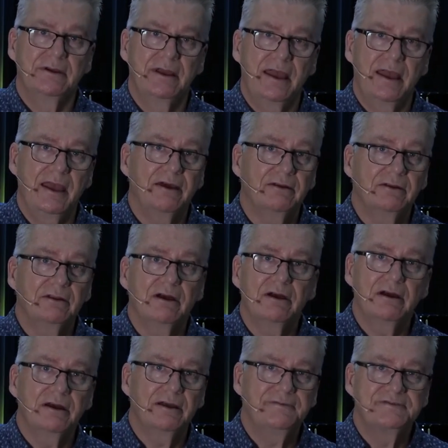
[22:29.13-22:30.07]
our
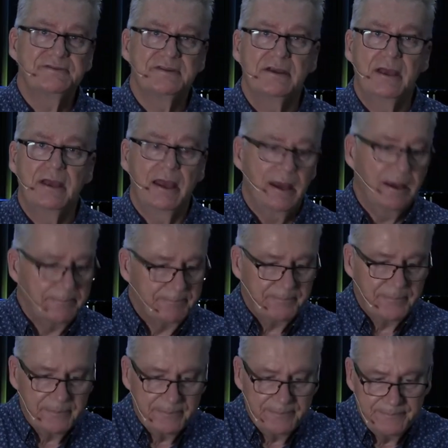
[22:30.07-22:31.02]
lives
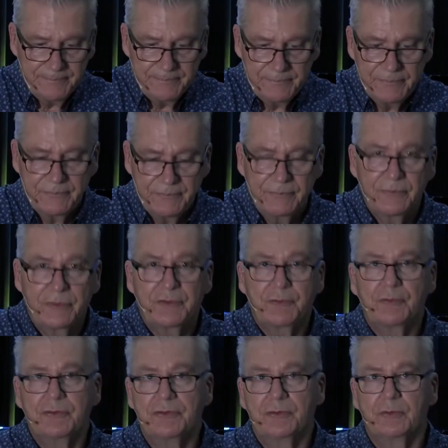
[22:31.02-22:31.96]

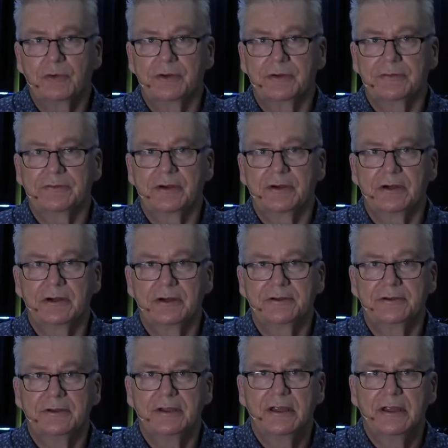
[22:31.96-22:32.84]
through the word of God.